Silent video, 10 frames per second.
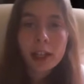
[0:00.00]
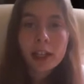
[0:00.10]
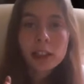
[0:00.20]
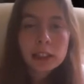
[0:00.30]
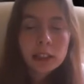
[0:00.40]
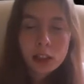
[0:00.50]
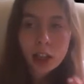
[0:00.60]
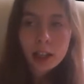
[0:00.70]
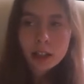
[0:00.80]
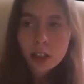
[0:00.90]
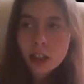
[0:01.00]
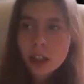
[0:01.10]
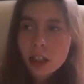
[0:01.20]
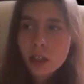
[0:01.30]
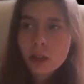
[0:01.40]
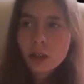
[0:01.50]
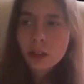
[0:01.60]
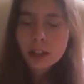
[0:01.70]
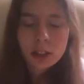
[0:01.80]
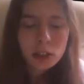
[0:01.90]
his
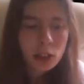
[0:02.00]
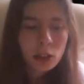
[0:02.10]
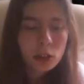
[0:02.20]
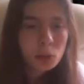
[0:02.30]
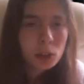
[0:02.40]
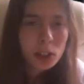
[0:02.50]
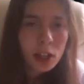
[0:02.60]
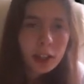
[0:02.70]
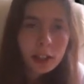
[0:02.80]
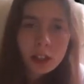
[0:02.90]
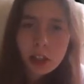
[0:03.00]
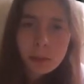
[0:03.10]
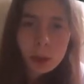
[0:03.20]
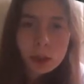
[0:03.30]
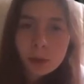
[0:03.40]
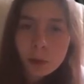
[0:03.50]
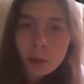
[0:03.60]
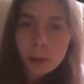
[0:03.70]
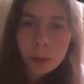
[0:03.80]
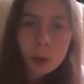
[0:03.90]
slogan was like beautiful
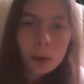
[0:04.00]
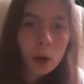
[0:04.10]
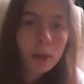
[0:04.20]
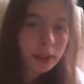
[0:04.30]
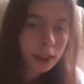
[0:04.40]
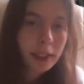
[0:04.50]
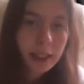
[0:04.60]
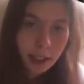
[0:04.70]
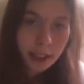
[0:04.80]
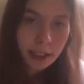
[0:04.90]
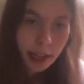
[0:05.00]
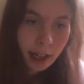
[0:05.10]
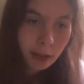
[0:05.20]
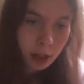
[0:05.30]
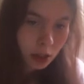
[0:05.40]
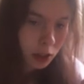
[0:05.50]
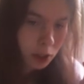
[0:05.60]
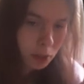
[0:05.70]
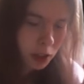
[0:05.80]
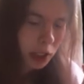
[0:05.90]
football, but obviously in his language, it's
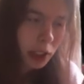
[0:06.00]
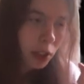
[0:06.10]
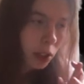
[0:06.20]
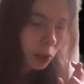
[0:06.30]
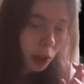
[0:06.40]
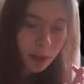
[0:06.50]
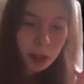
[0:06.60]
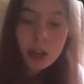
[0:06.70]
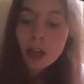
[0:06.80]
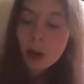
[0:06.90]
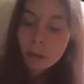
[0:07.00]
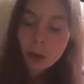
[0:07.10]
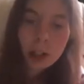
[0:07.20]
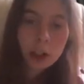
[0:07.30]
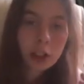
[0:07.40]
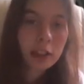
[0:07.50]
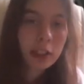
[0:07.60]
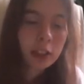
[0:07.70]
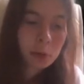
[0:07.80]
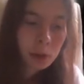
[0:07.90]
just Brazilian or whatever, but it
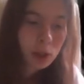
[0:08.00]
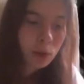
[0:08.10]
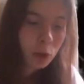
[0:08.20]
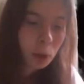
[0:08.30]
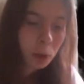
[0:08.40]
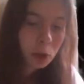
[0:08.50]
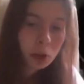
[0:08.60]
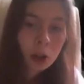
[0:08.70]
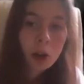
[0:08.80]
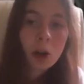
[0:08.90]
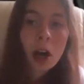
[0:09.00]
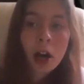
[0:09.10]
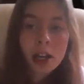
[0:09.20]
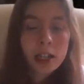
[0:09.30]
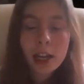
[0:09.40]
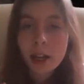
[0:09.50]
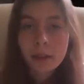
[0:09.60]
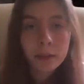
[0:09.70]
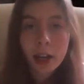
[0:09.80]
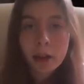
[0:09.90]
translates to beautiful football. So EA
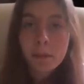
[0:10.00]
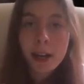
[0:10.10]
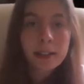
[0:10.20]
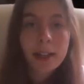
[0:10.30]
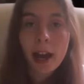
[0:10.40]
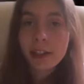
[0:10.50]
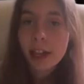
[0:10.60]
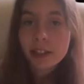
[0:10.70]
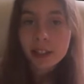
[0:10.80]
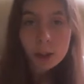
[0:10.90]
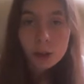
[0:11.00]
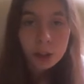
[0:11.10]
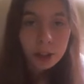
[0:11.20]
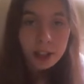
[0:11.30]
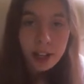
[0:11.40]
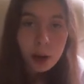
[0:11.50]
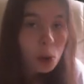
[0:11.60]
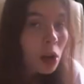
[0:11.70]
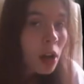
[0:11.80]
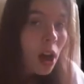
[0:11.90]
have like made that their slogan
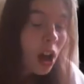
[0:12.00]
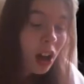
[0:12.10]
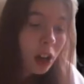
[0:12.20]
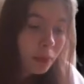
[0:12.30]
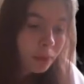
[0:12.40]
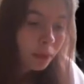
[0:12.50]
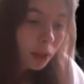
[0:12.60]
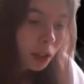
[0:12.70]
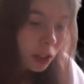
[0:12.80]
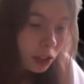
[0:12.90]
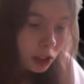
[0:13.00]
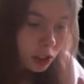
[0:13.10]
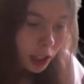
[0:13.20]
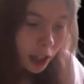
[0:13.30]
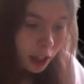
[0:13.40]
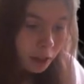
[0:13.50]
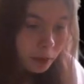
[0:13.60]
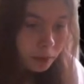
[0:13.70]
now. So yeah,